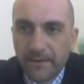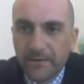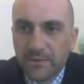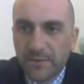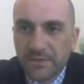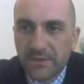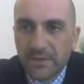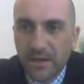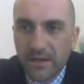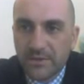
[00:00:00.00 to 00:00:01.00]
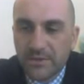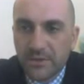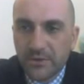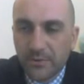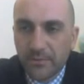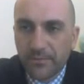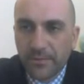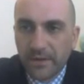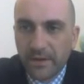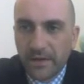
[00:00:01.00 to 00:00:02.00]
Switch to costume
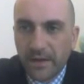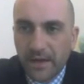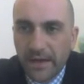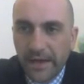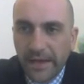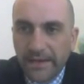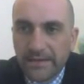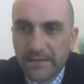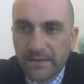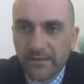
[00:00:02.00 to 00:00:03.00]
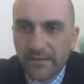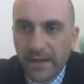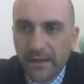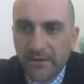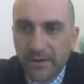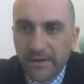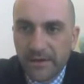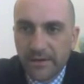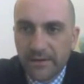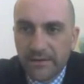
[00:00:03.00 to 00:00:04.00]
heads, flat coin,
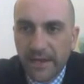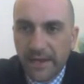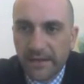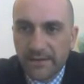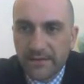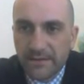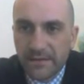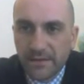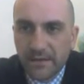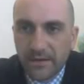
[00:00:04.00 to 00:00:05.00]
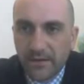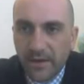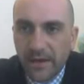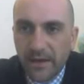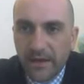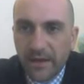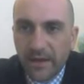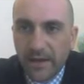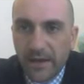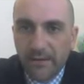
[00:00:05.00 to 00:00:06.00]
tails. Okay,
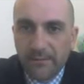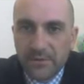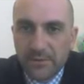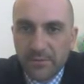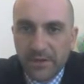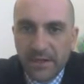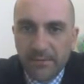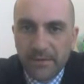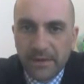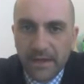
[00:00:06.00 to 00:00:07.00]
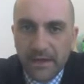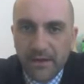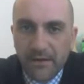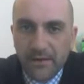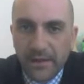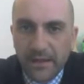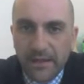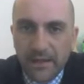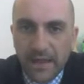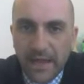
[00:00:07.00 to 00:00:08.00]
so put him in there
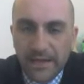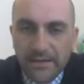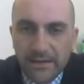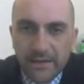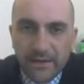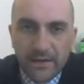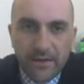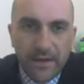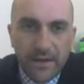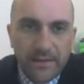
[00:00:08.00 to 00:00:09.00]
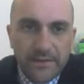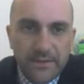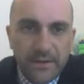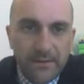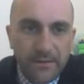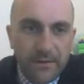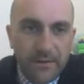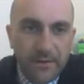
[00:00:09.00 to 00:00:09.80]
like that. Okay, let's do it.